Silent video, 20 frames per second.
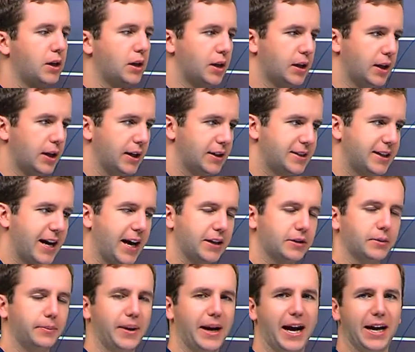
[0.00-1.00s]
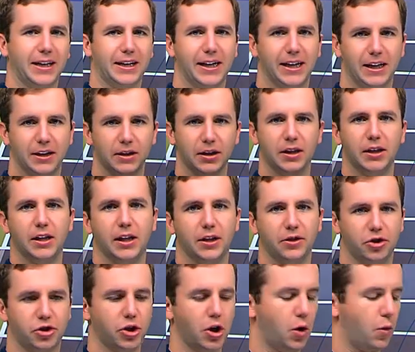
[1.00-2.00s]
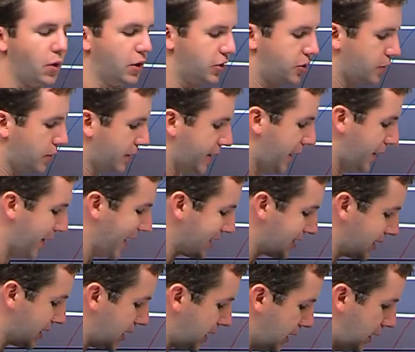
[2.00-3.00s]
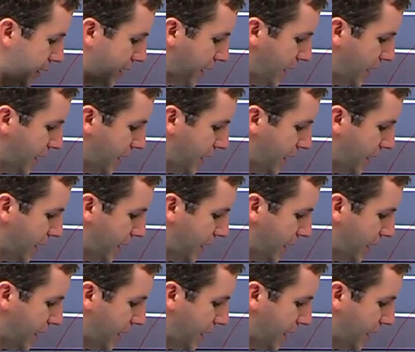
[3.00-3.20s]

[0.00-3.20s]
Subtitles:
attacked the backhand, and so on. So again, that's the key.